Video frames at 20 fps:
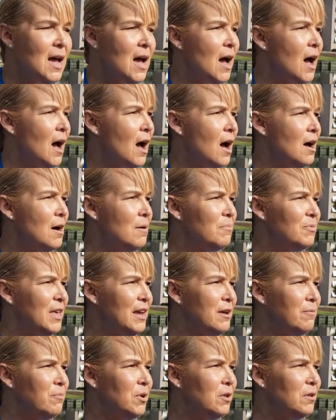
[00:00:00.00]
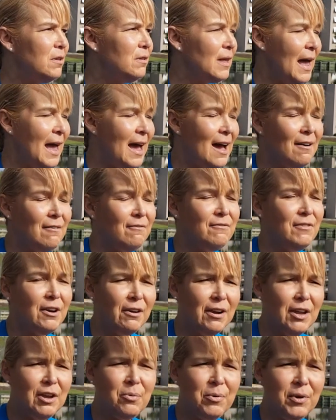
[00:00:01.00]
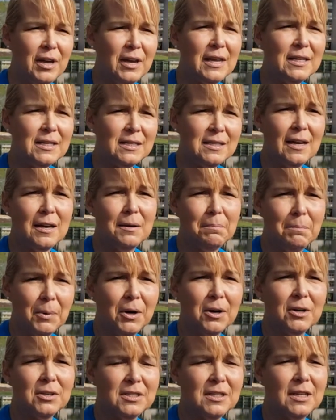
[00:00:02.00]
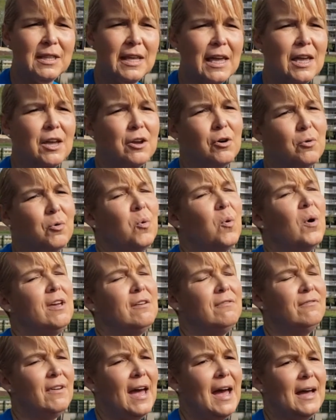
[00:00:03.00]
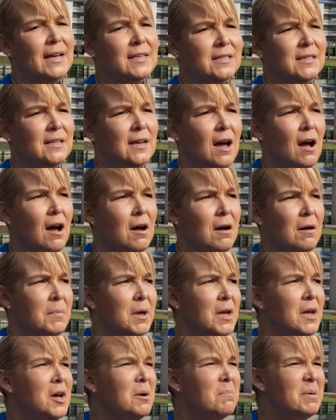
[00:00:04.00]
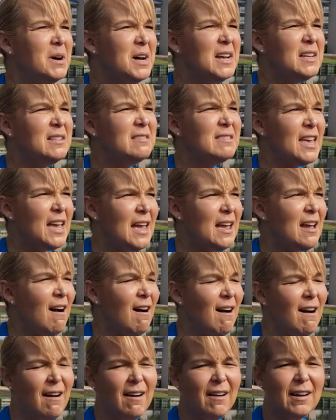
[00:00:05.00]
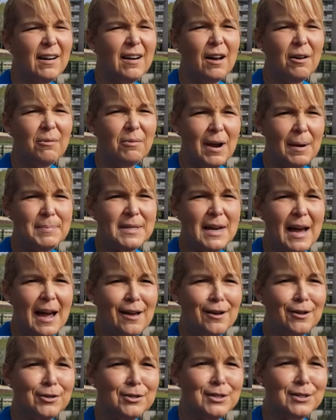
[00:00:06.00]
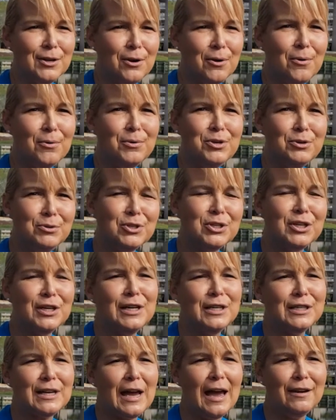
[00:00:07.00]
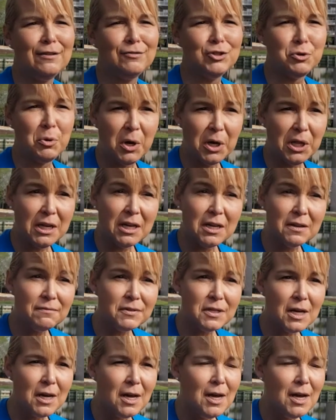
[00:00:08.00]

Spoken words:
They will have very quick and sudden bursts that they can go quite fast, but they are a reptile, so usually it's kind of short-lived.